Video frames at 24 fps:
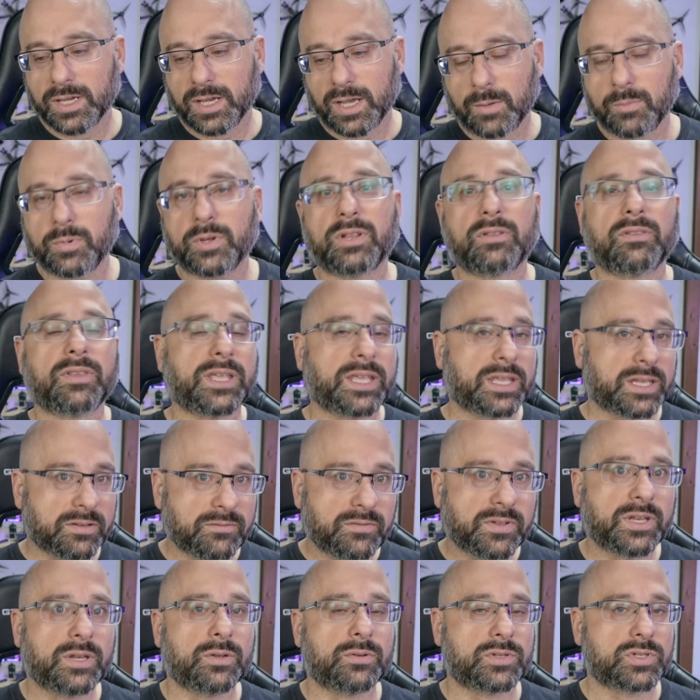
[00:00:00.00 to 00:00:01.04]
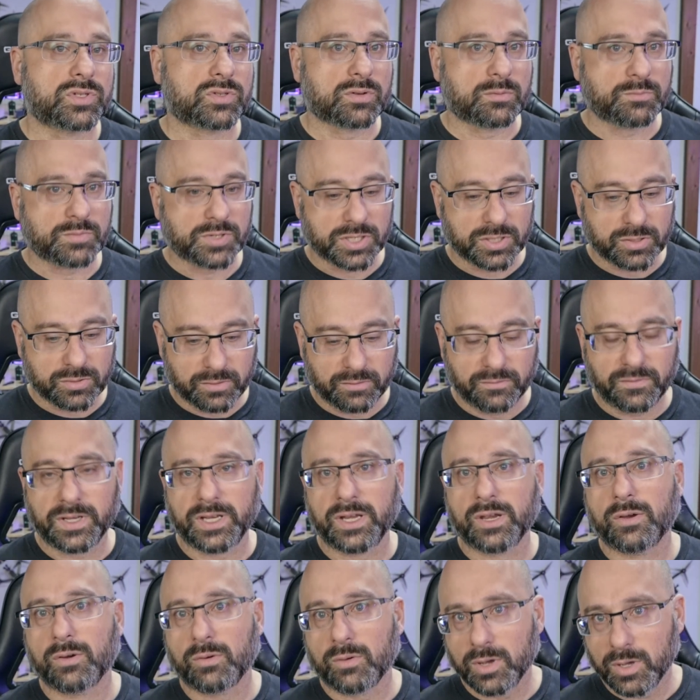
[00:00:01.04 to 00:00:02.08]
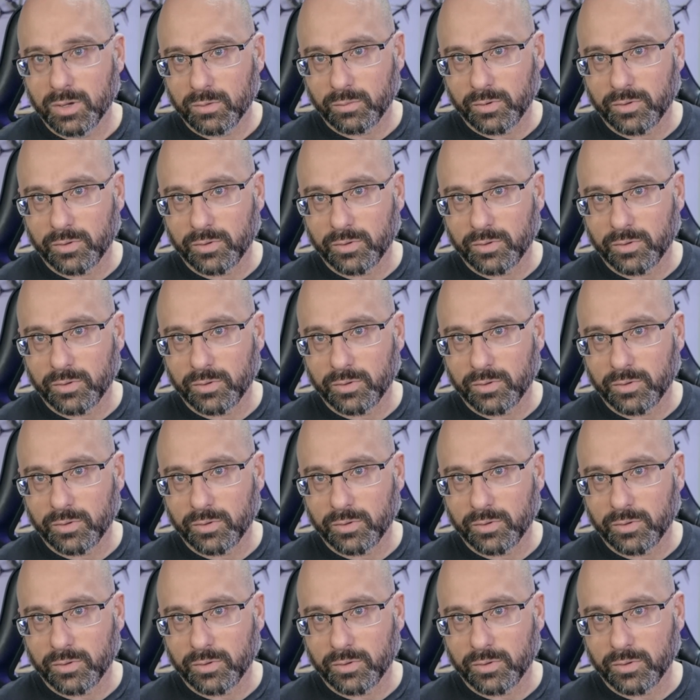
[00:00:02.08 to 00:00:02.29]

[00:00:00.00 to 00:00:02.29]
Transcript: I'll put a link in the video description to a video